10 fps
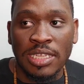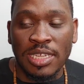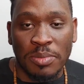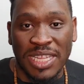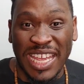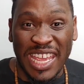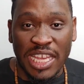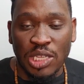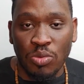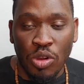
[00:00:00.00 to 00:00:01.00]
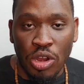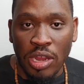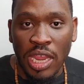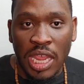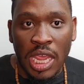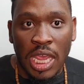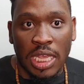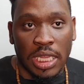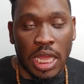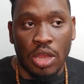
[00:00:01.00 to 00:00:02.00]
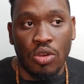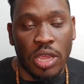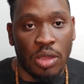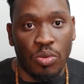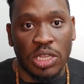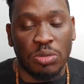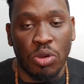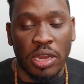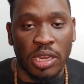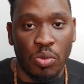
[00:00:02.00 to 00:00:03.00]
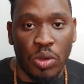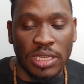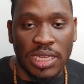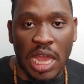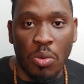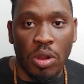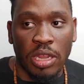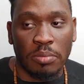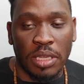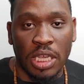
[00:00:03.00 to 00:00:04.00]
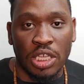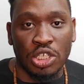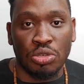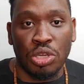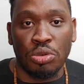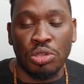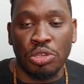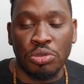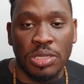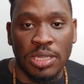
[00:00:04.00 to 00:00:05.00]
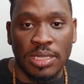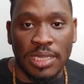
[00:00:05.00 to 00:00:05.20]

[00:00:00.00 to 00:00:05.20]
some of the guesswork and like, okay, what's working and what's not working, because you know you're using the